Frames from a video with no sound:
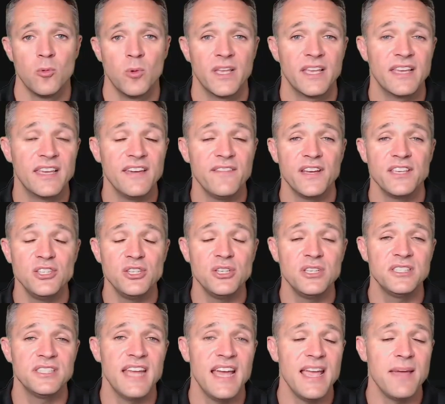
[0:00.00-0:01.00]
We can give a
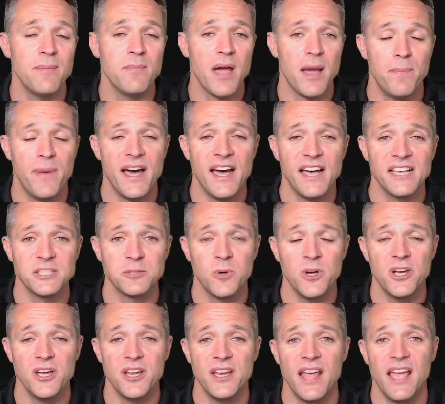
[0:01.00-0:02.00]
username, a
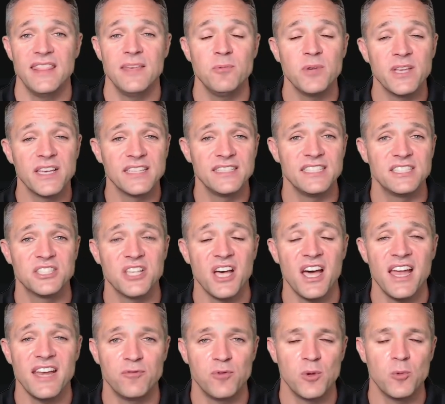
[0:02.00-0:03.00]
password, and then we can
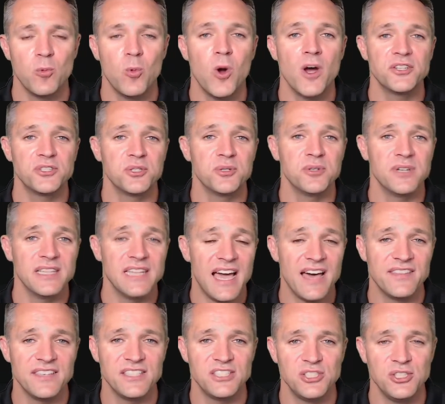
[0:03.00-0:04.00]
decide if we want to allow this